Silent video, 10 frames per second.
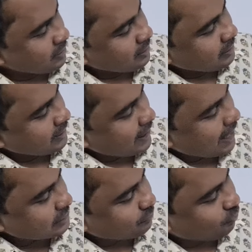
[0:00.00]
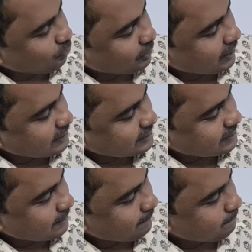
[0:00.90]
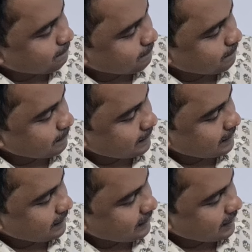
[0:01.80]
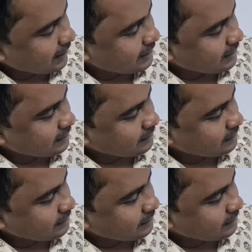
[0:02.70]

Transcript: in the last few days, right,